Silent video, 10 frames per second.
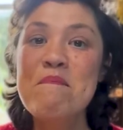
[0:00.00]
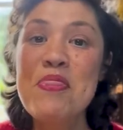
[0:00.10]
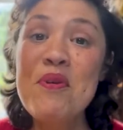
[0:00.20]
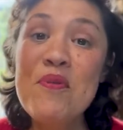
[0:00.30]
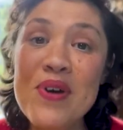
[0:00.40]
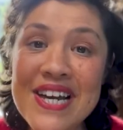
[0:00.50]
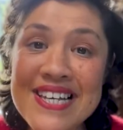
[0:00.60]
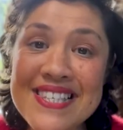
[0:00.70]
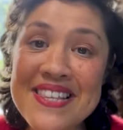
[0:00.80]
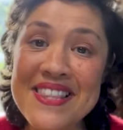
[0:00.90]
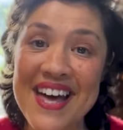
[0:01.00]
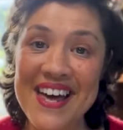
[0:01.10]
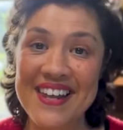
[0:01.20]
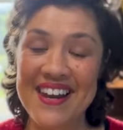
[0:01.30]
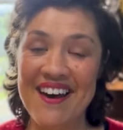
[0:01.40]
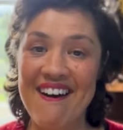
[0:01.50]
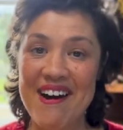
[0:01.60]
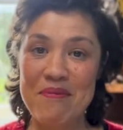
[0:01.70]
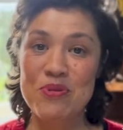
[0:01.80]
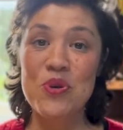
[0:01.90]
but the reason that
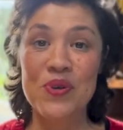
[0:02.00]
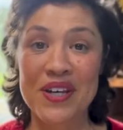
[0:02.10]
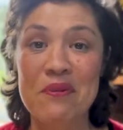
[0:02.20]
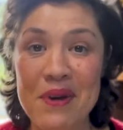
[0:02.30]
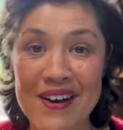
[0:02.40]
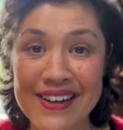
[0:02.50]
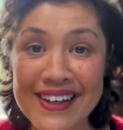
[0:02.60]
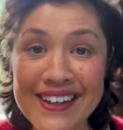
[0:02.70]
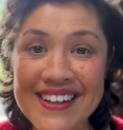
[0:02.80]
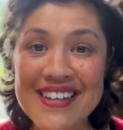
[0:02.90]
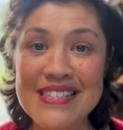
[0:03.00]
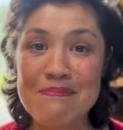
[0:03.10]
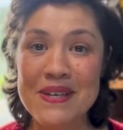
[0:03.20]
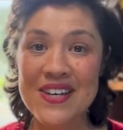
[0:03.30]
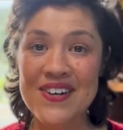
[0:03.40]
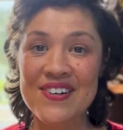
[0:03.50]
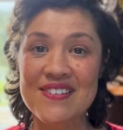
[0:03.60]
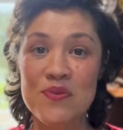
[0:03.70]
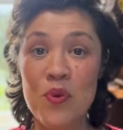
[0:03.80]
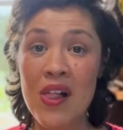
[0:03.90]
I'm talking about it is because,
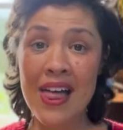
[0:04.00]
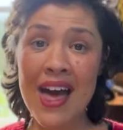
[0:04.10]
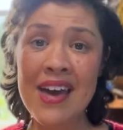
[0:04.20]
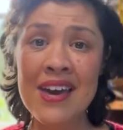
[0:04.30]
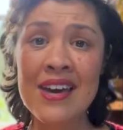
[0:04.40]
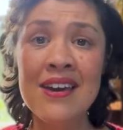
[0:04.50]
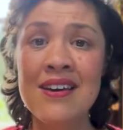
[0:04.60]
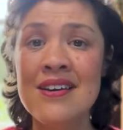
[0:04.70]
well, A,